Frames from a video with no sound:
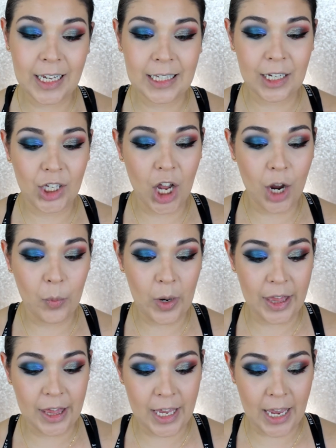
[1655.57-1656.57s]
This, along
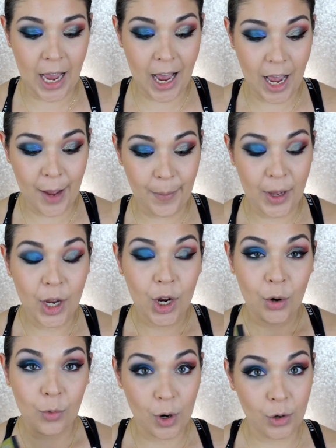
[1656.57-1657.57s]
with the
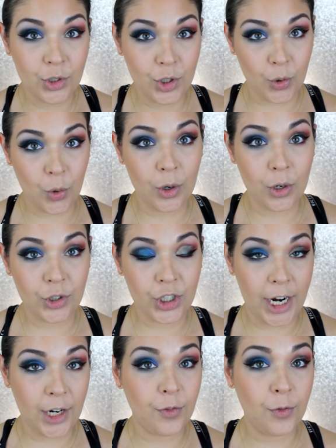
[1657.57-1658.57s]
Rose D'Oro
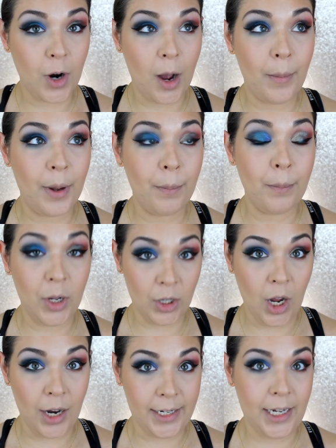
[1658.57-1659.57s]
shade from
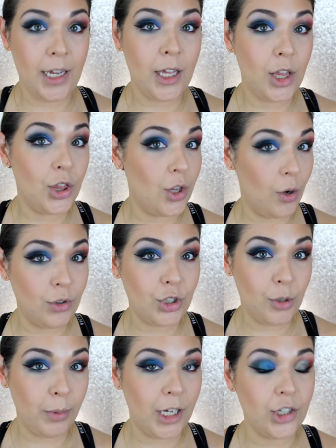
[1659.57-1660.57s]
Milani, those
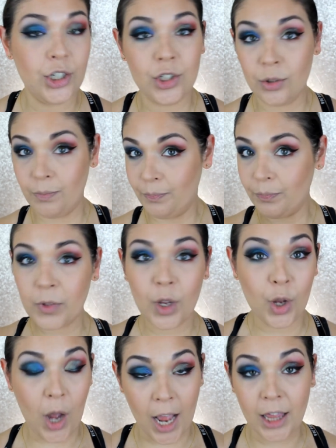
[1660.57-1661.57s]
two blushes
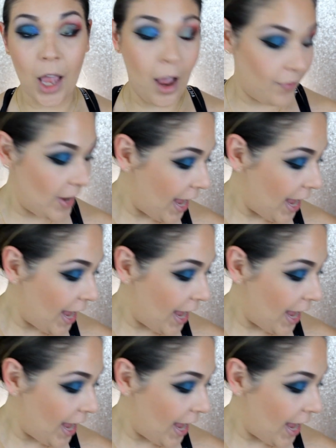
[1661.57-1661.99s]
I love.